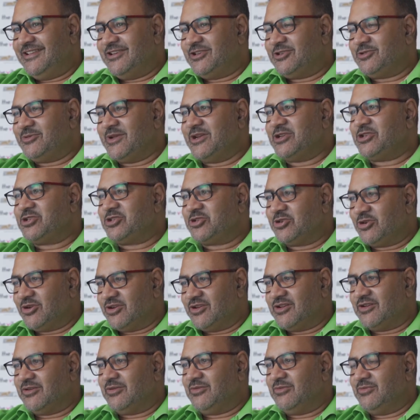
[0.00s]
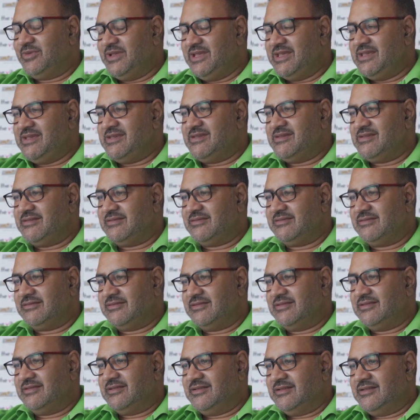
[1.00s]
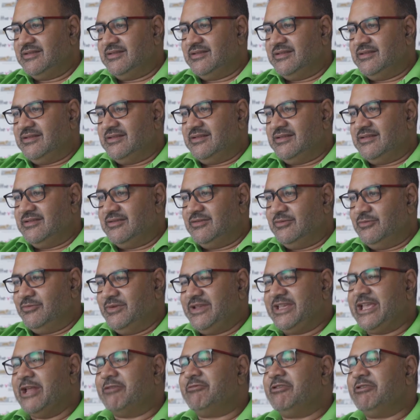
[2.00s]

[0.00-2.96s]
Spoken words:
to ensure we get